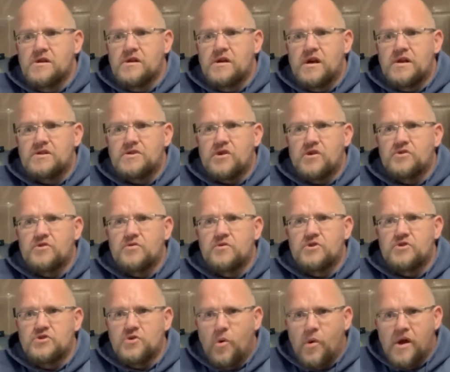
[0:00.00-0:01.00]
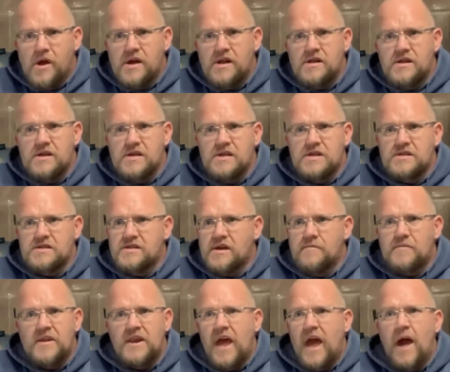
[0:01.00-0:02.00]
start to enjoy it, and then
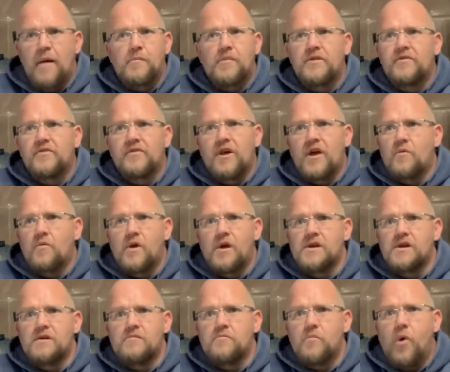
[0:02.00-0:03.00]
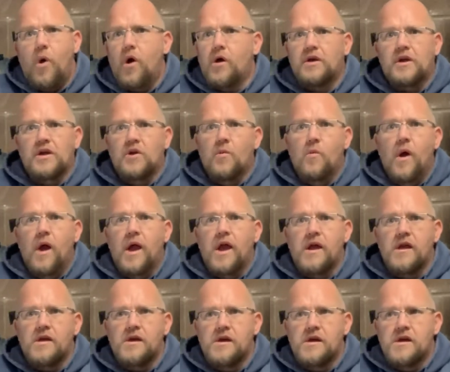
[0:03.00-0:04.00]
something happens and I wind up walking
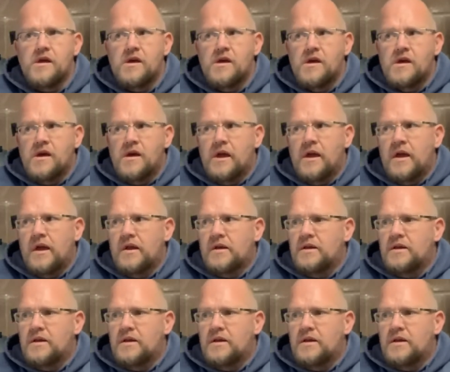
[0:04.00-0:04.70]
away. And